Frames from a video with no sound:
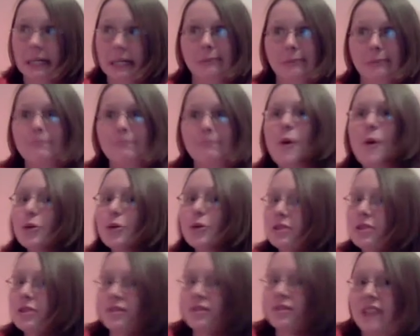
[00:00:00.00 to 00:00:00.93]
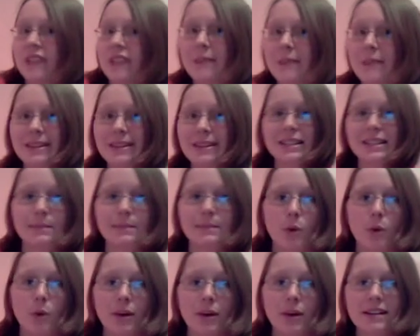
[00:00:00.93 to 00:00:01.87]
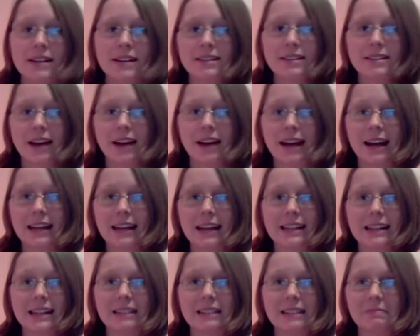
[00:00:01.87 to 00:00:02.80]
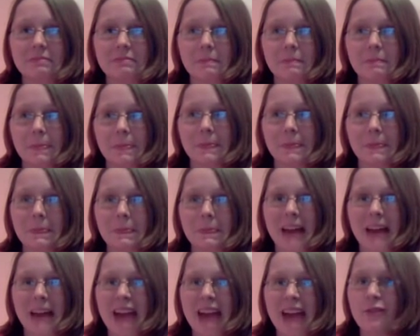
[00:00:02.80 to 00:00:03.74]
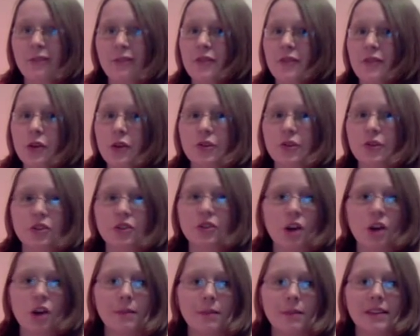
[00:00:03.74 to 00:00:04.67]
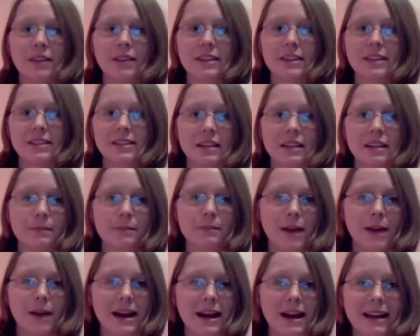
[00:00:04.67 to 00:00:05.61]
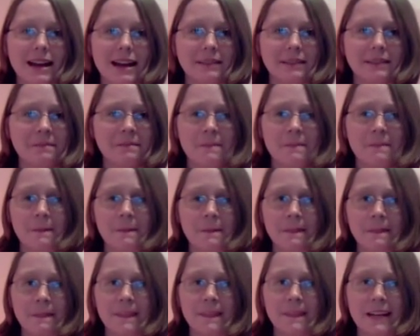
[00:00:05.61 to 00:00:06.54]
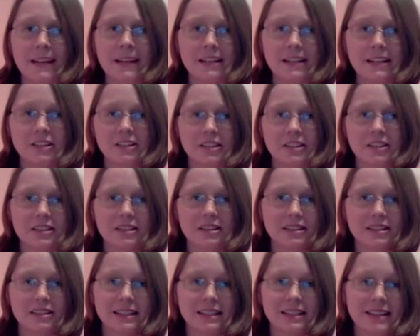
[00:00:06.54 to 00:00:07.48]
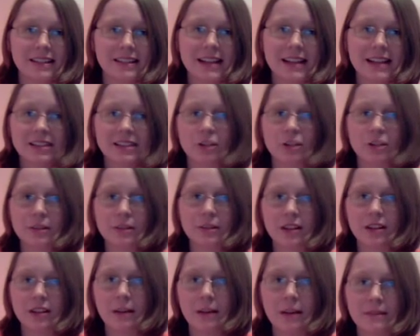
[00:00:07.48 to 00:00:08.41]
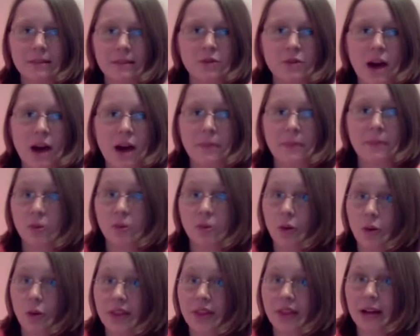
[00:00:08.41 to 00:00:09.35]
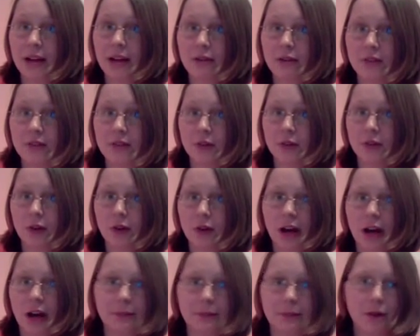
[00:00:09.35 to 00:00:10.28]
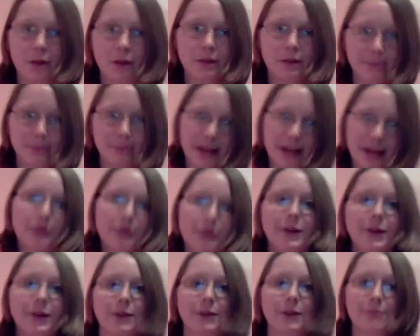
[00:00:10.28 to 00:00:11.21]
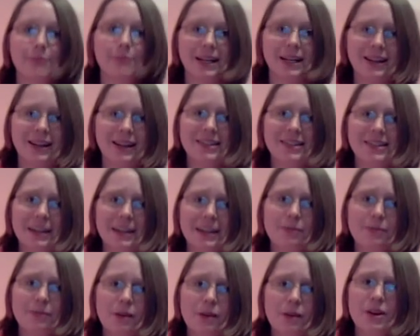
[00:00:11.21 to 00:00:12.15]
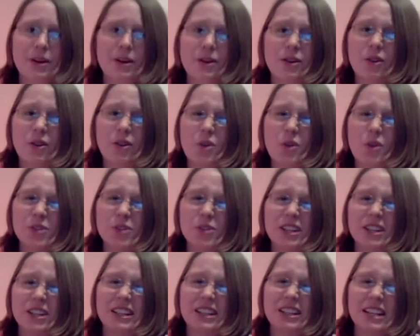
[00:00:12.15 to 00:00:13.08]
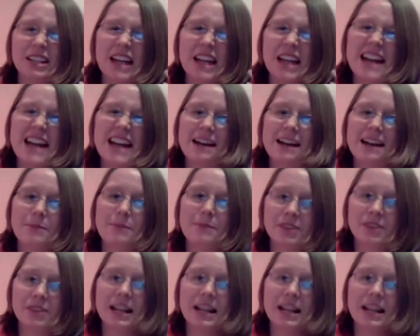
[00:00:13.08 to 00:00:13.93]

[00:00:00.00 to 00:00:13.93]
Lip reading: most of them at this point. I have a few that are on my list that I'm buying. It takes a little bit of time. But if you happen to want that review, I'd probably buy it quicker. But I guarantee I probably almost like 99%